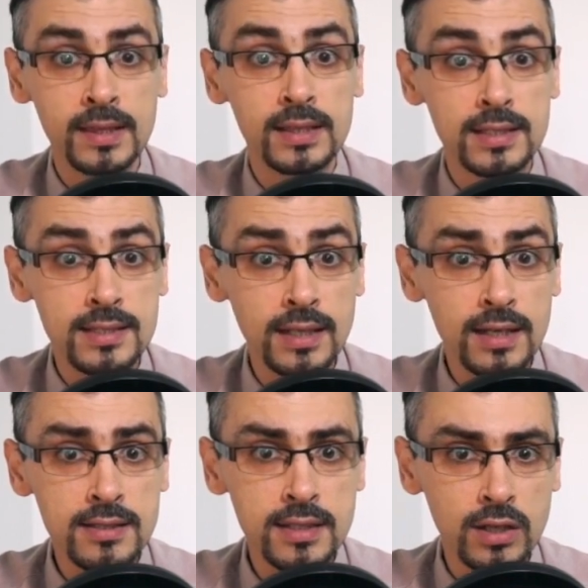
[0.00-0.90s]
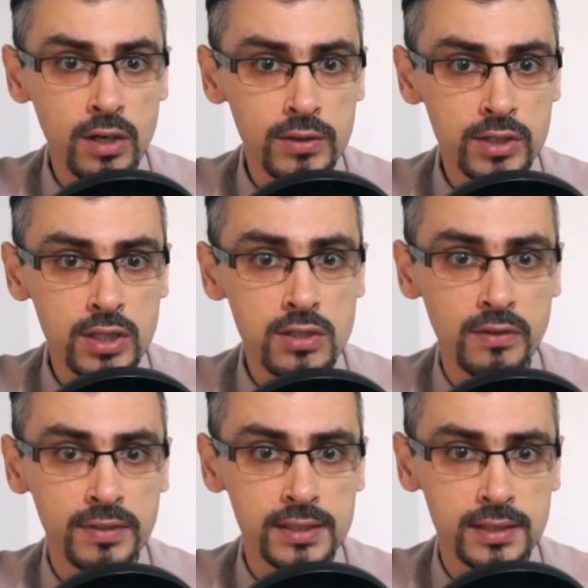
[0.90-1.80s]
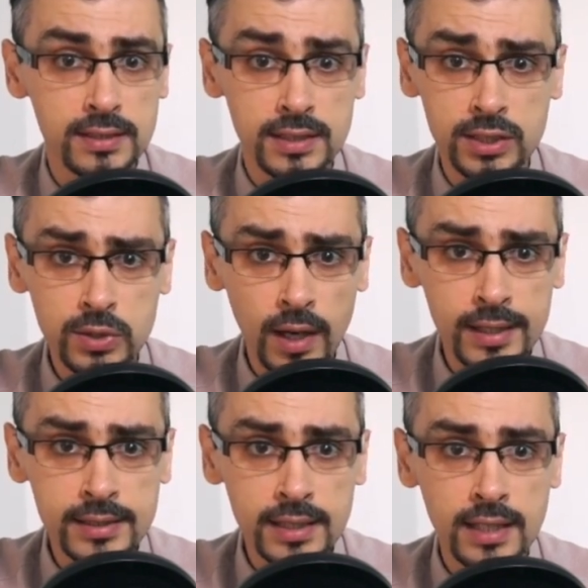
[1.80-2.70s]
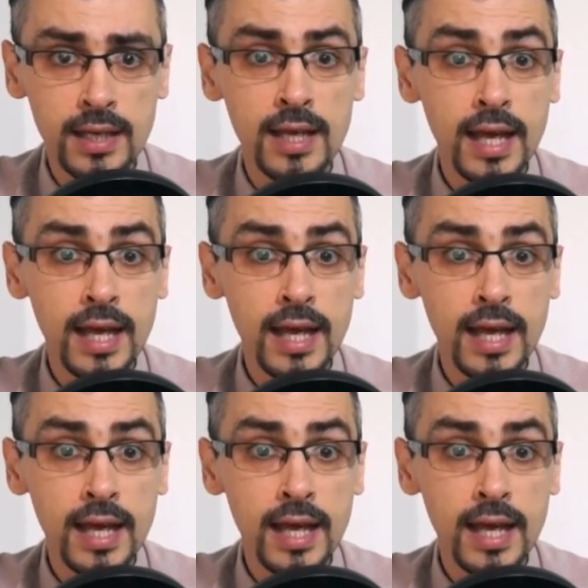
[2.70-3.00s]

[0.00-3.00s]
discuss the origins of intertextuality,